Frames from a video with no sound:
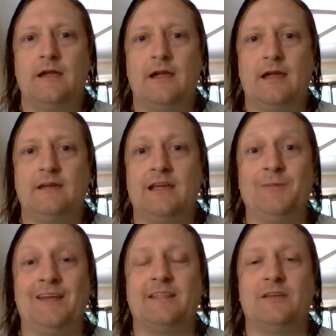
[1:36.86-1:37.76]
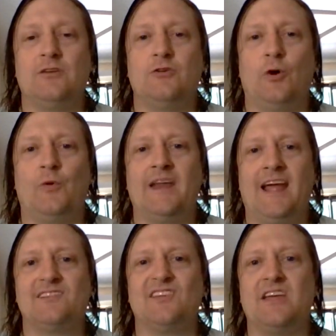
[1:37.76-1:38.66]
And namely that no one
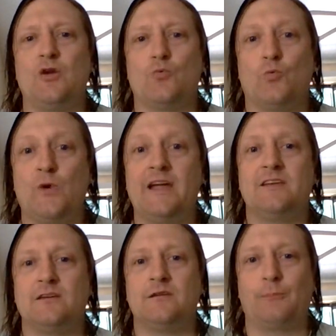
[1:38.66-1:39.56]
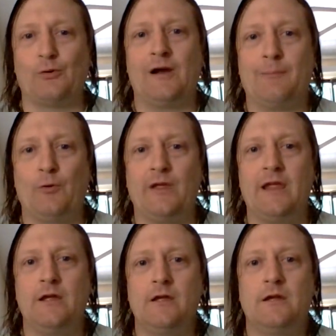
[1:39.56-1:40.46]
has any right to
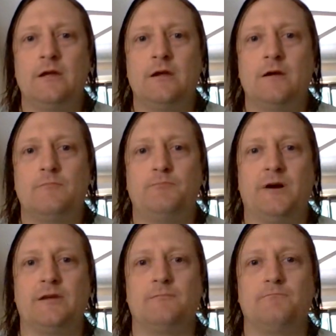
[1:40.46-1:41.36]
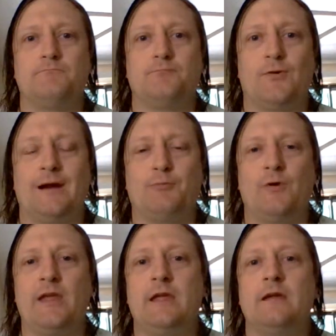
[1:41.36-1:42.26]
property, but
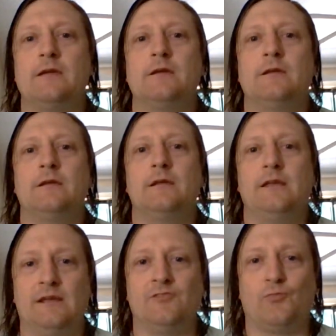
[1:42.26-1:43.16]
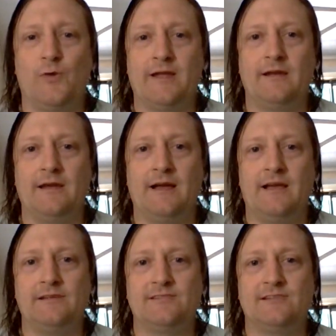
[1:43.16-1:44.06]
property is
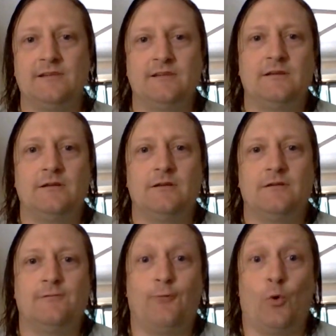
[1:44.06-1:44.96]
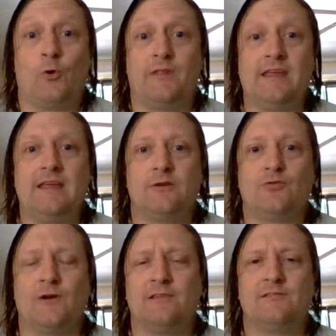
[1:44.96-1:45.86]
recognized for the
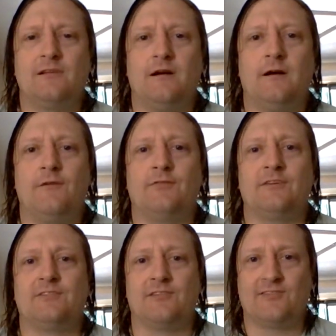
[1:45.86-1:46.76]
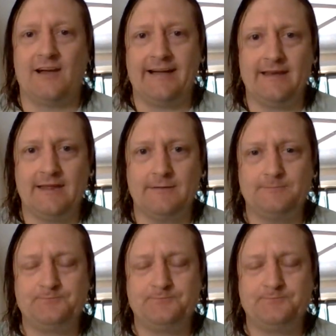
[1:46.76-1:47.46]
interest of society.